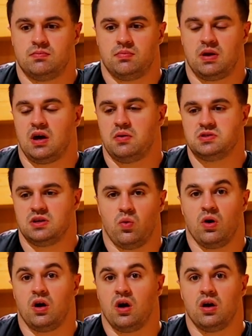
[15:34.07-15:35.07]
But I always gotta
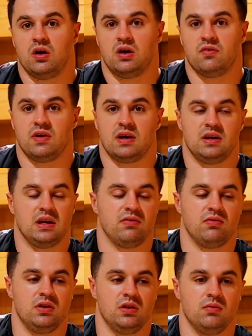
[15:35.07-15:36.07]
work hard enough. I can
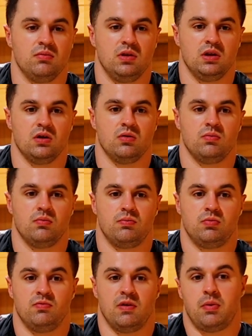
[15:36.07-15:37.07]
definitely, you know,
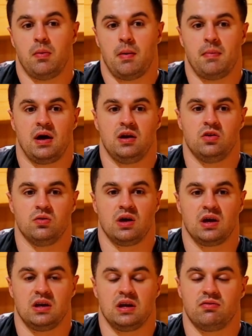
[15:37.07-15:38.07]
if I put my mind to it,
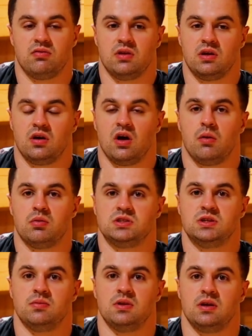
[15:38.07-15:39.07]
I can definitely accomplish
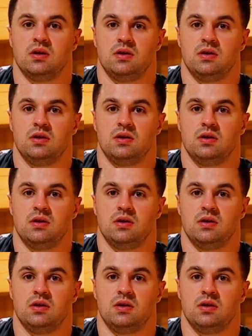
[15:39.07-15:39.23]
something.